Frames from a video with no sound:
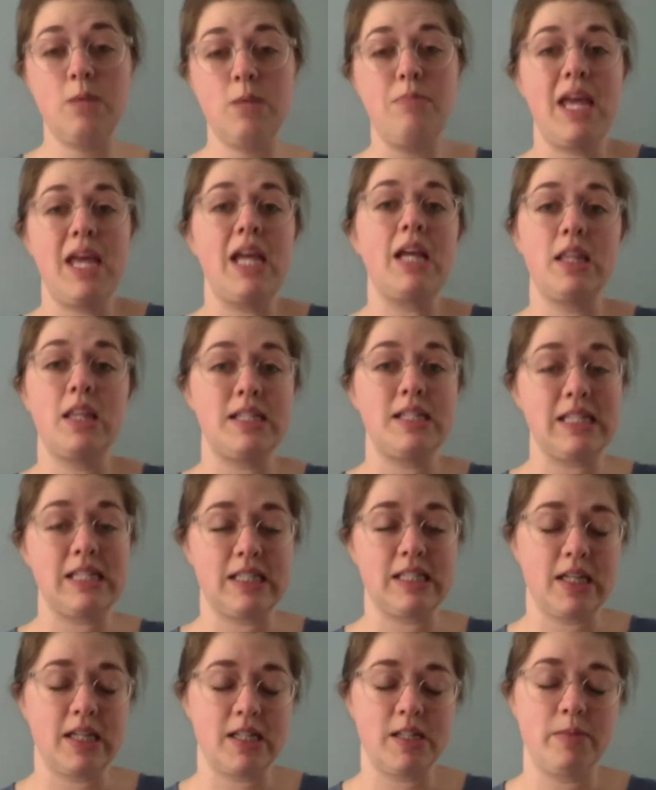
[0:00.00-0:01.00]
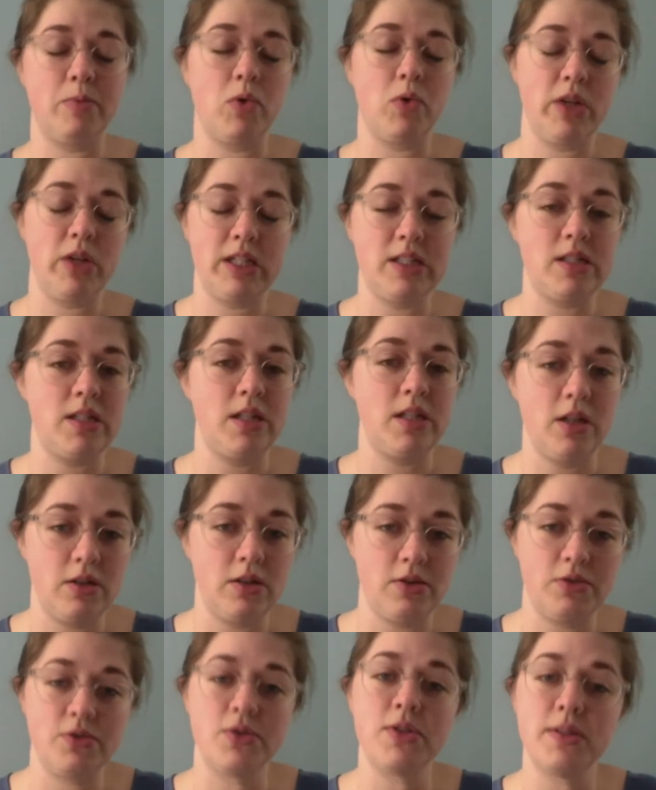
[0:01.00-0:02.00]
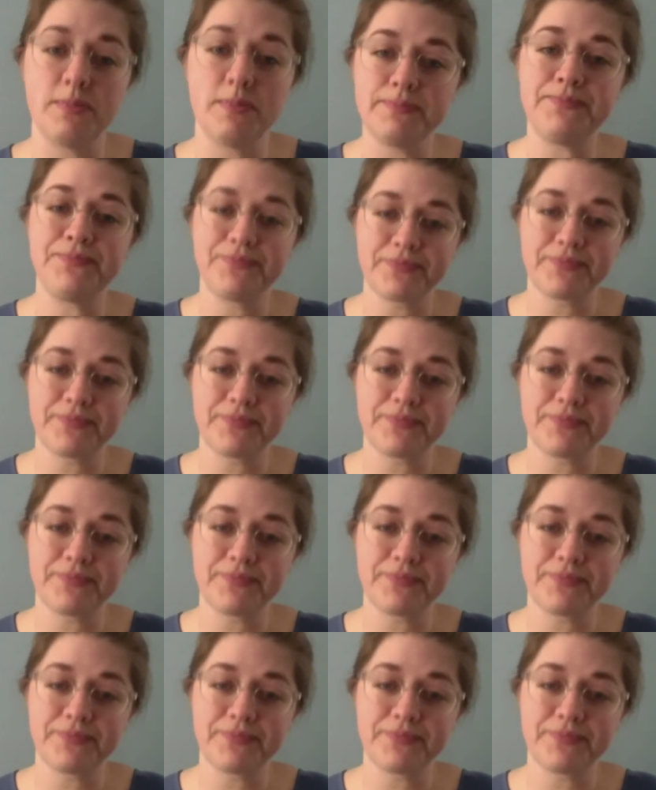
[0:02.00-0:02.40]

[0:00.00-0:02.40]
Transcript: to make this accessible and easy to use.